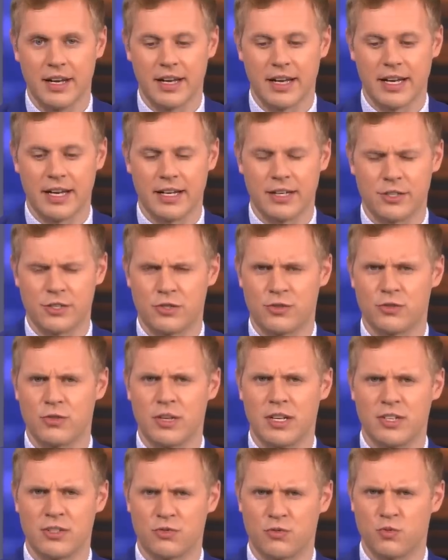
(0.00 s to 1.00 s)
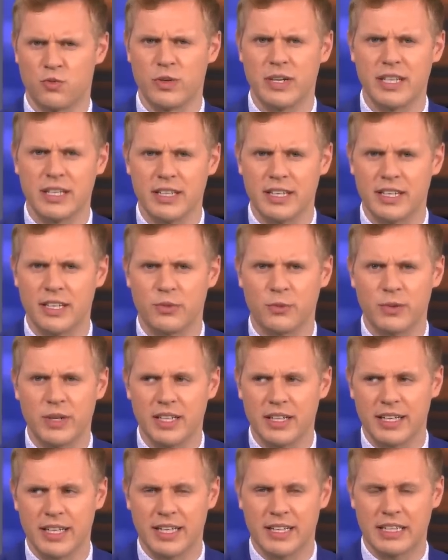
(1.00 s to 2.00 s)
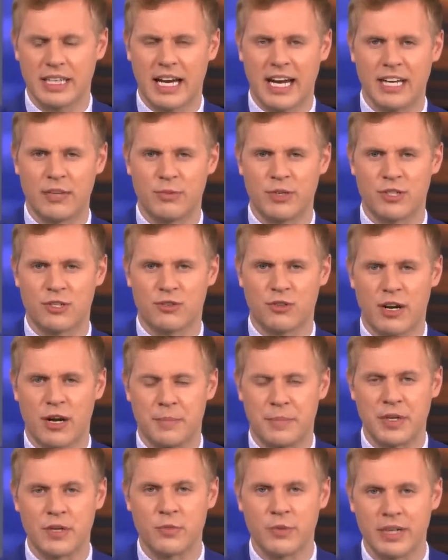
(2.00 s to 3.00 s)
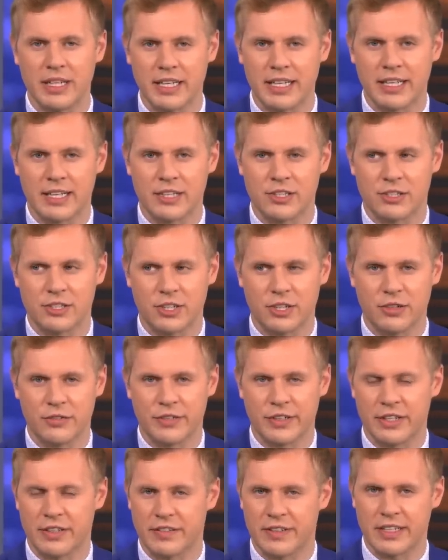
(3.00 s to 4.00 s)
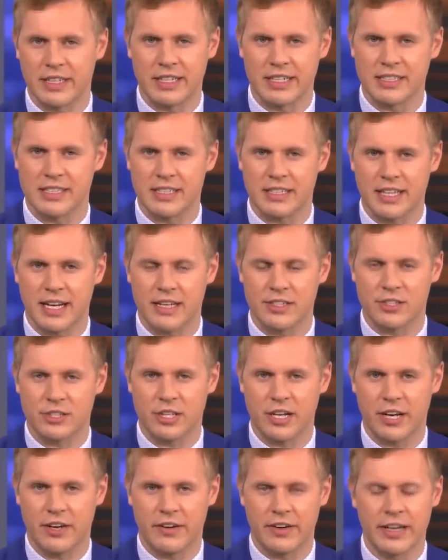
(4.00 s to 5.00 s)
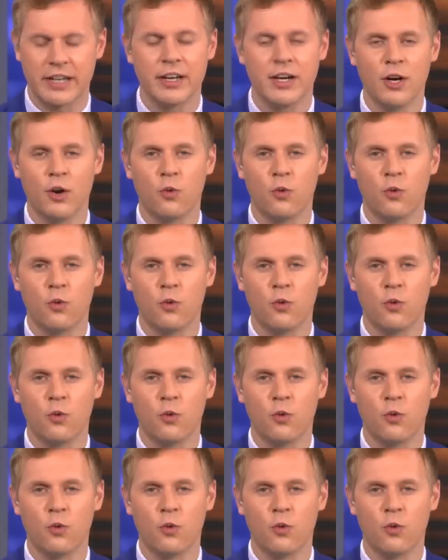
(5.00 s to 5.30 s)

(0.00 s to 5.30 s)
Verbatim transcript: is really in line with Trump and really conservative and isn't that scary,